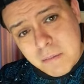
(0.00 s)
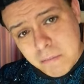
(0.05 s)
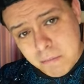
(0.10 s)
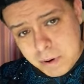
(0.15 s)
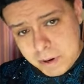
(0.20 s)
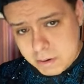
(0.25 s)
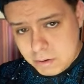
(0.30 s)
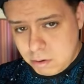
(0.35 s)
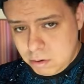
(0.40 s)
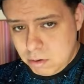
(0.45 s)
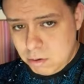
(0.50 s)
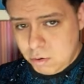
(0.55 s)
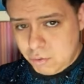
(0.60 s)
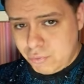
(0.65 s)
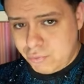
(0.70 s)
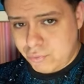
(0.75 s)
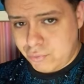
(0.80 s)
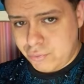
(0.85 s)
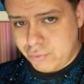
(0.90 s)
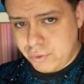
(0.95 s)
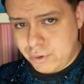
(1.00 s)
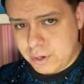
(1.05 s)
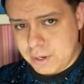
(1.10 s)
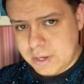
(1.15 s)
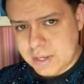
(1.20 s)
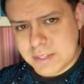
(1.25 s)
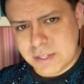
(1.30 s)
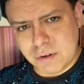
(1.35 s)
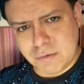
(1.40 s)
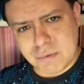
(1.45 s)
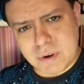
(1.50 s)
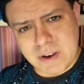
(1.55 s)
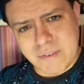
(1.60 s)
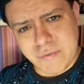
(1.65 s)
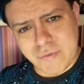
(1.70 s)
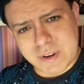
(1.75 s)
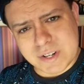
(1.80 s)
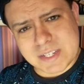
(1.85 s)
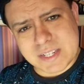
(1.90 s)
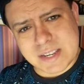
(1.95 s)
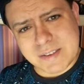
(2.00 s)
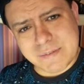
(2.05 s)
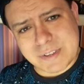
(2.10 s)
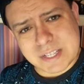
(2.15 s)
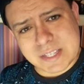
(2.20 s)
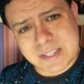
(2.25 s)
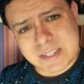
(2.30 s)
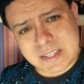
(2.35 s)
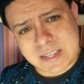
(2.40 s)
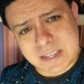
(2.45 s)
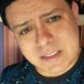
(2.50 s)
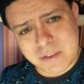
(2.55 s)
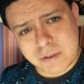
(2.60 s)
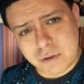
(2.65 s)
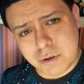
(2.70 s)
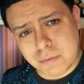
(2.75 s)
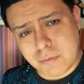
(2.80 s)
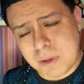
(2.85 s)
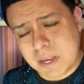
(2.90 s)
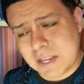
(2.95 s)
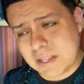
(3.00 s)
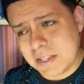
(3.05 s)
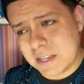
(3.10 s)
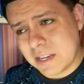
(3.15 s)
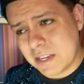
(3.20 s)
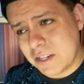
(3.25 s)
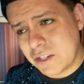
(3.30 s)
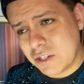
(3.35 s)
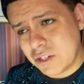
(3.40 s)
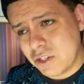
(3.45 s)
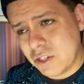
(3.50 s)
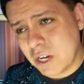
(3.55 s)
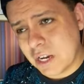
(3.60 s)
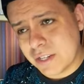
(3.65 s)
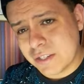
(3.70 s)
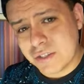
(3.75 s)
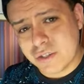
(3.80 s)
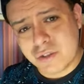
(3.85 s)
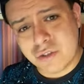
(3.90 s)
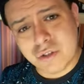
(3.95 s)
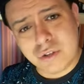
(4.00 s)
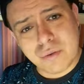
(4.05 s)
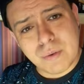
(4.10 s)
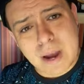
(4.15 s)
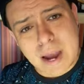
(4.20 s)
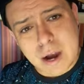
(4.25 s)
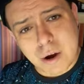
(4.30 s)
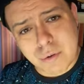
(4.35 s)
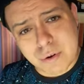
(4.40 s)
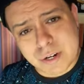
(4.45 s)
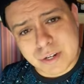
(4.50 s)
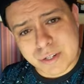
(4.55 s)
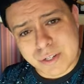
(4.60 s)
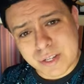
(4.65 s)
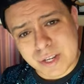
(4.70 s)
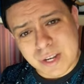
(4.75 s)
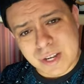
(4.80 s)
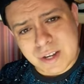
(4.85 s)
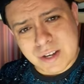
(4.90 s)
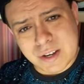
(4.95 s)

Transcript: but oof, it's a rough one to even sit through because it is just 2 hours